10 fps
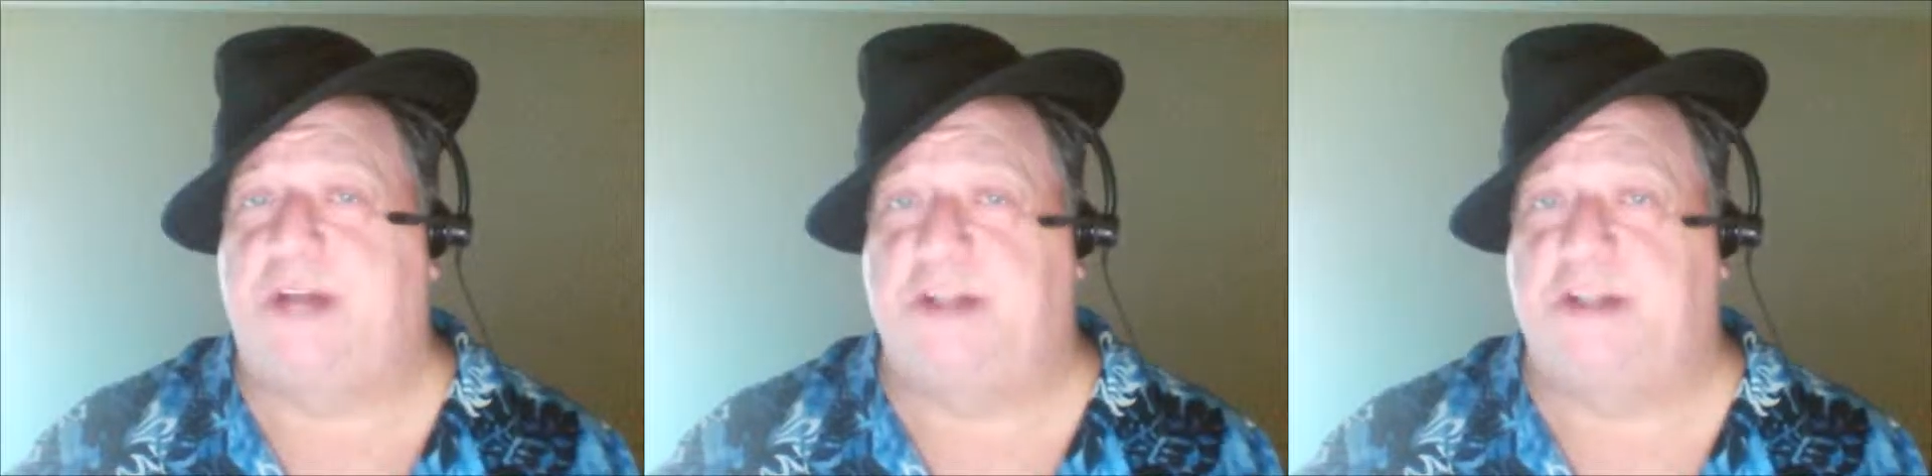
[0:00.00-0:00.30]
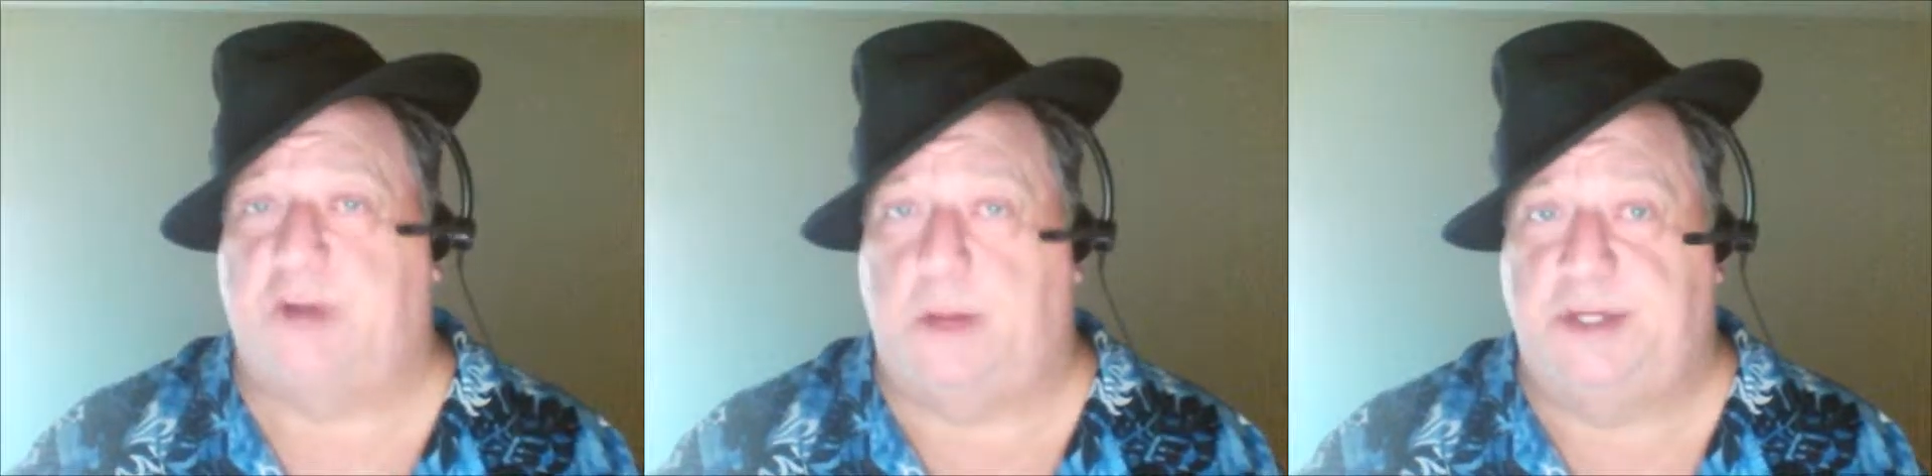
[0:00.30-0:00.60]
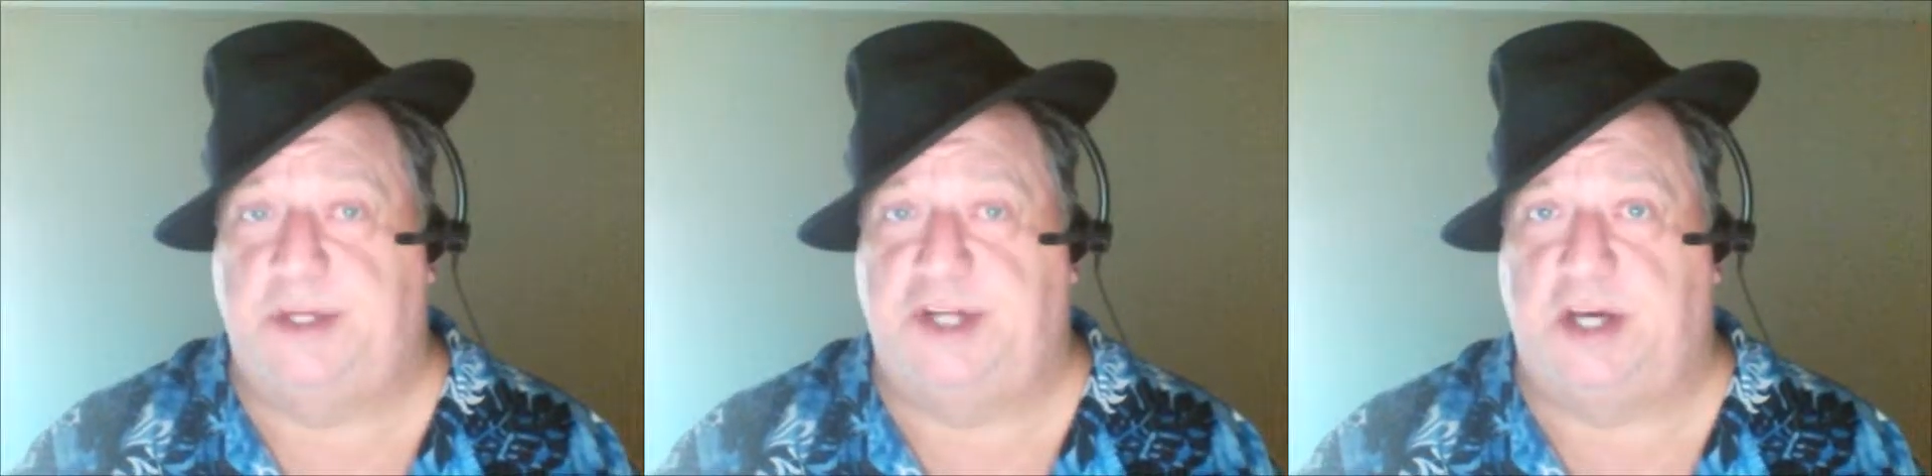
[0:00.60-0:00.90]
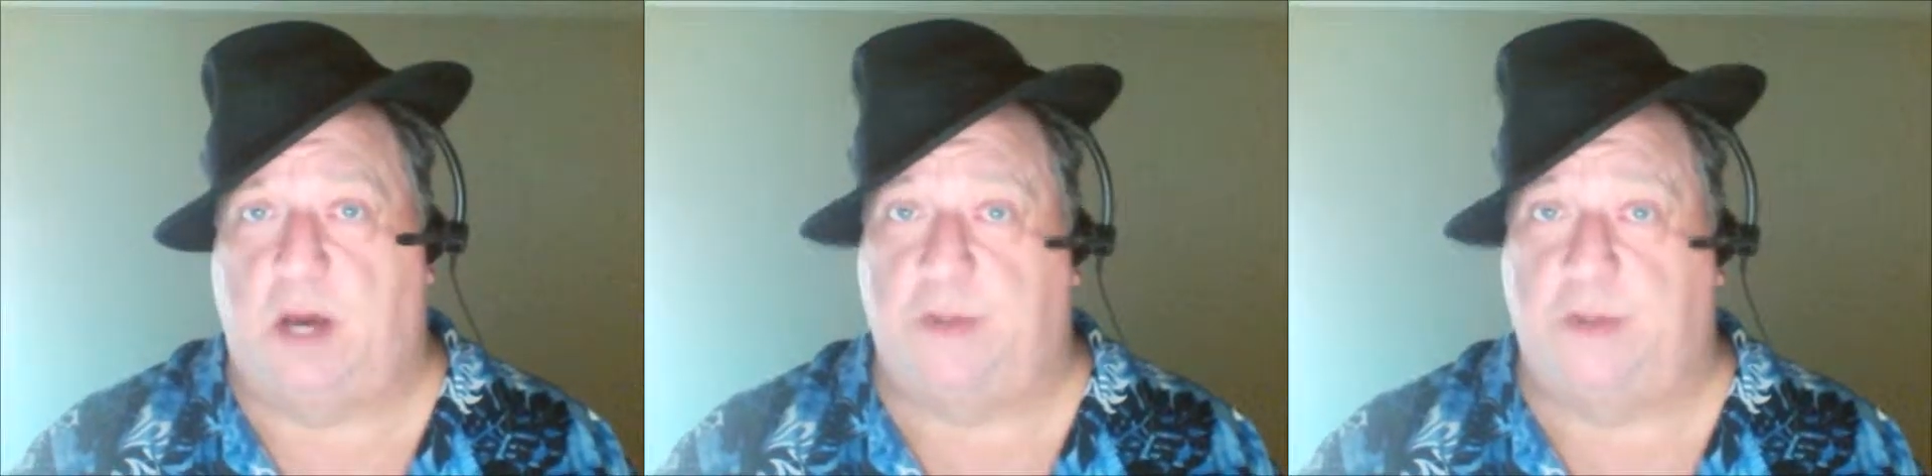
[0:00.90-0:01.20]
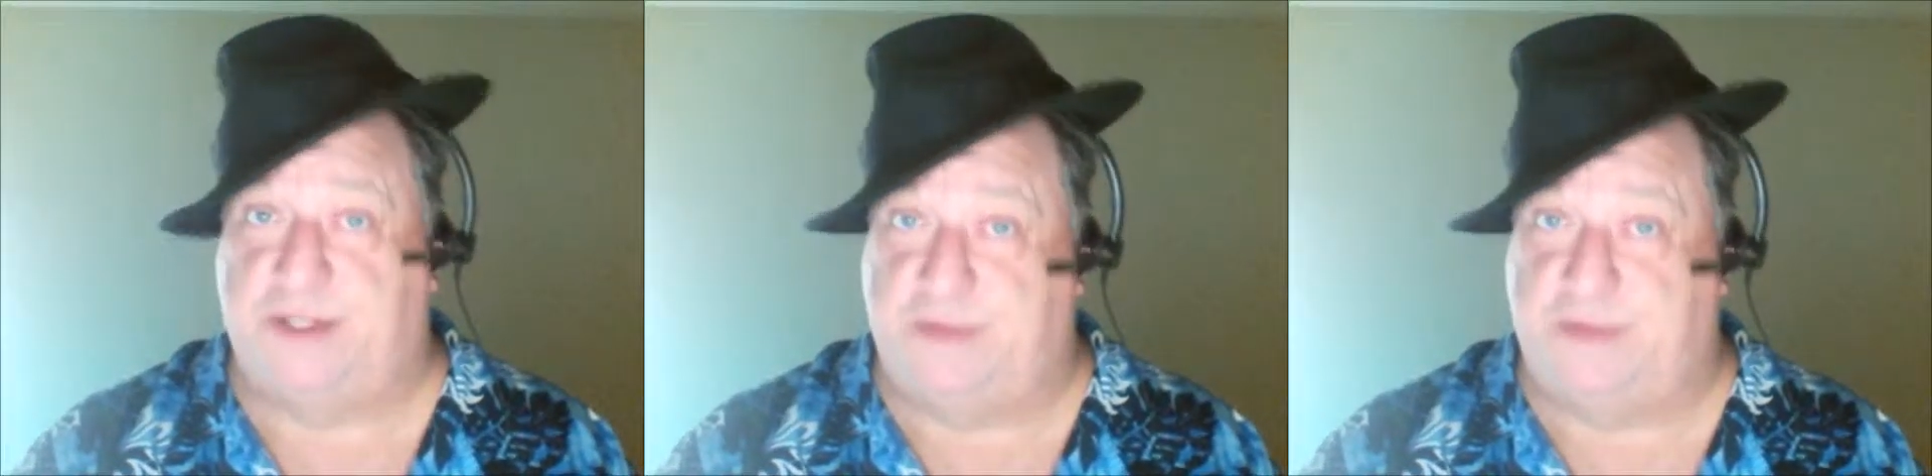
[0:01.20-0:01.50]
Texas RPG Con,
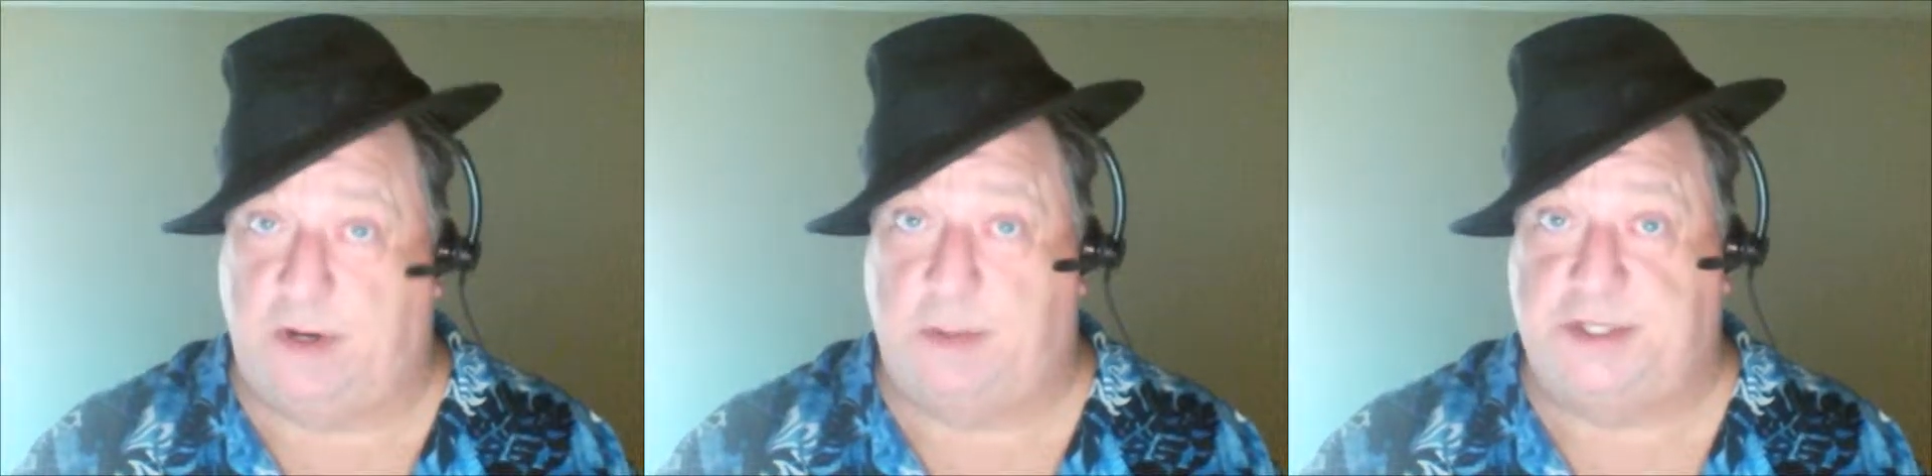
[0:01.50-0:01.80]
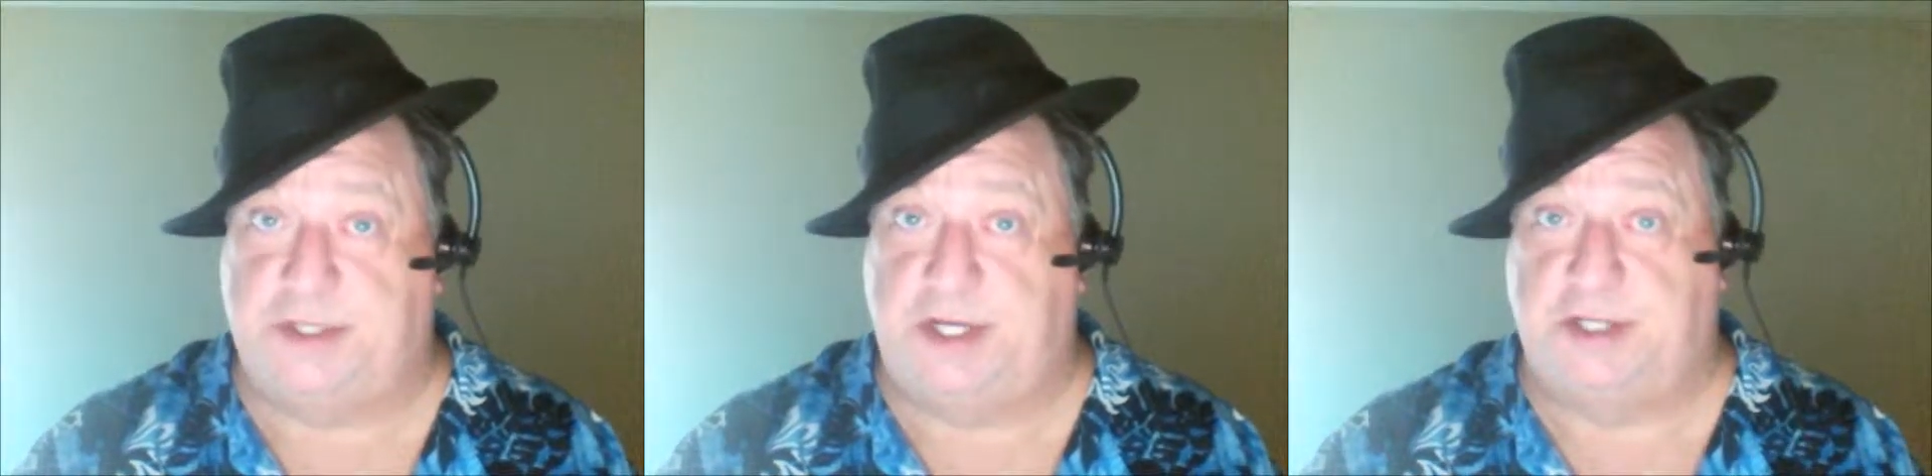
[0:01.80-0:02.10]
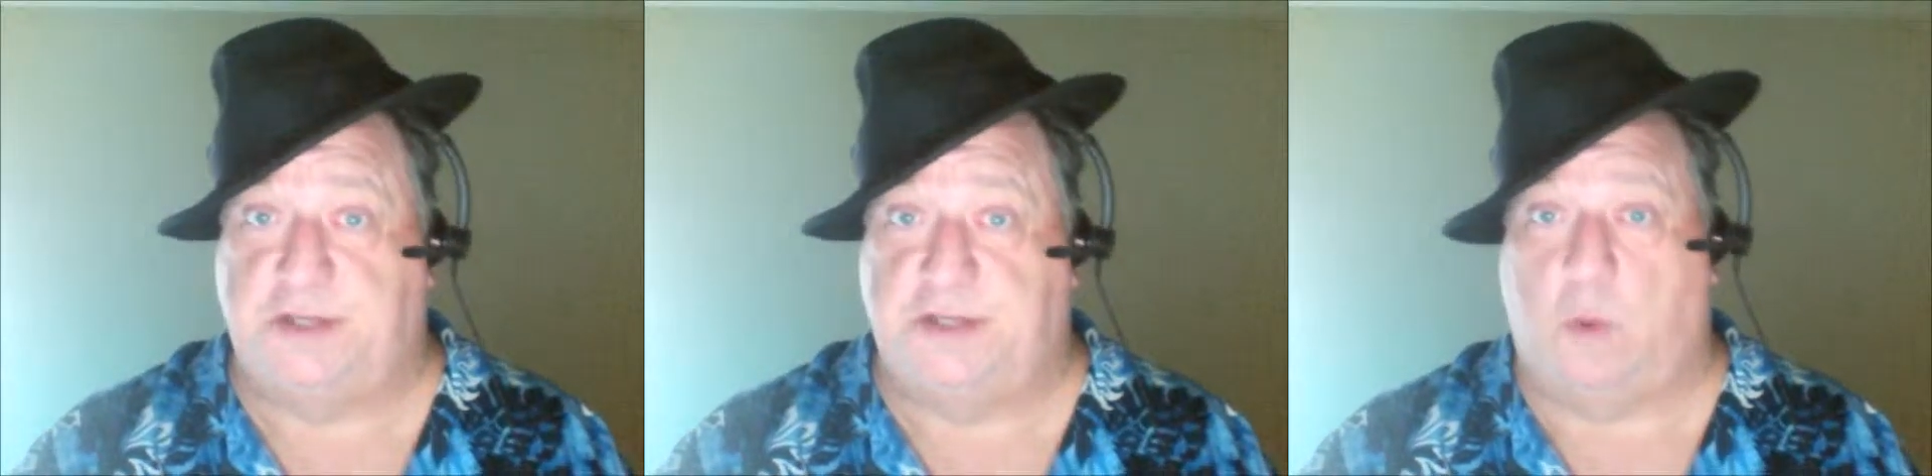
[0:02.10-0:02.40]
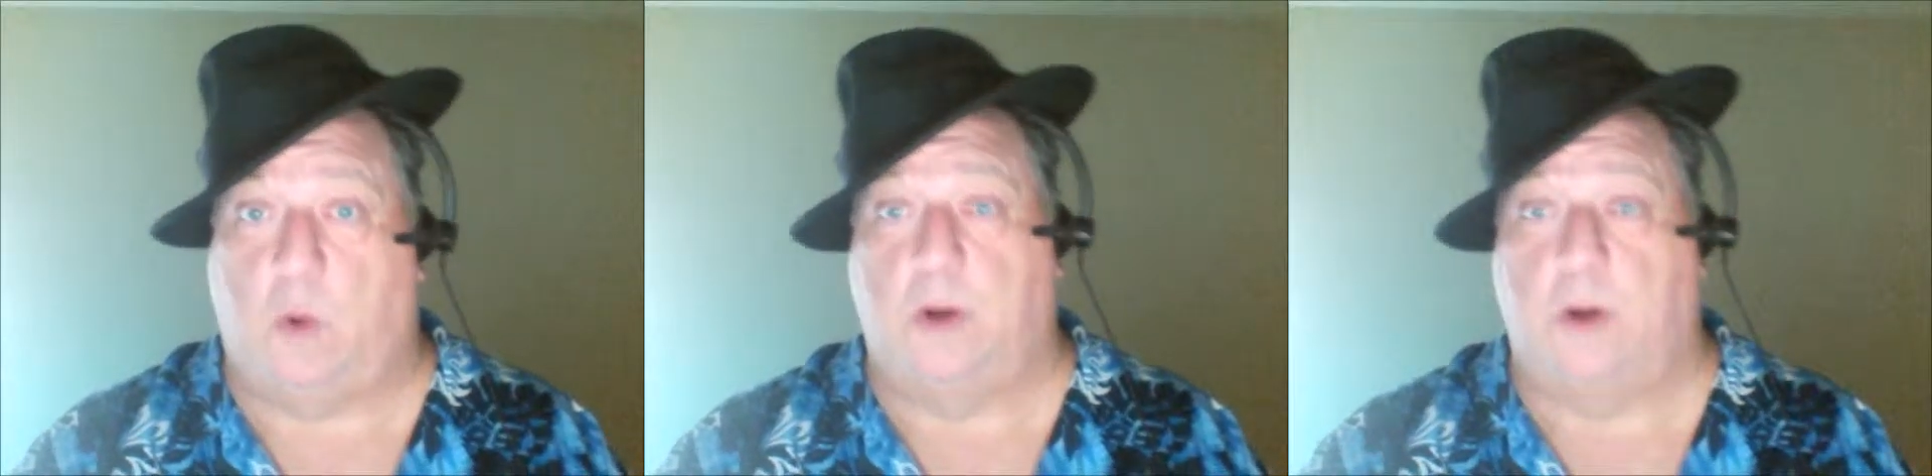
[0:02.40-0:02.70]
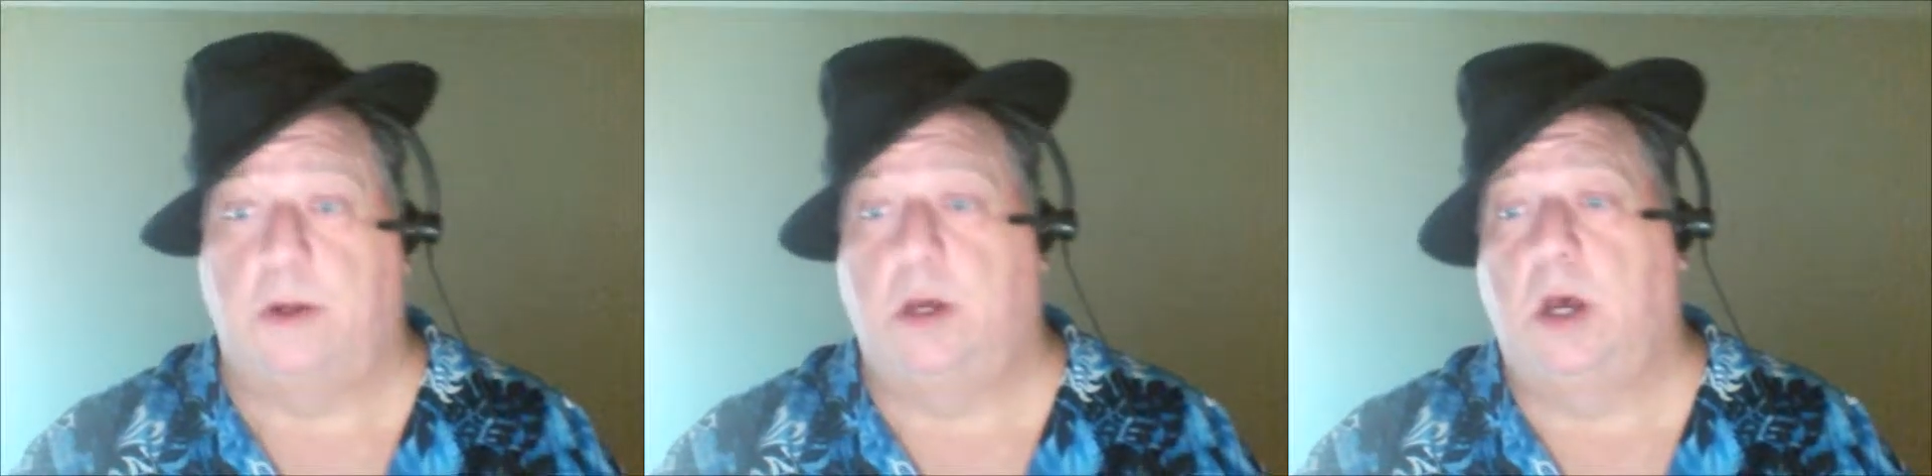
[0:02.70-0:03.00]
which is a very prestigious award.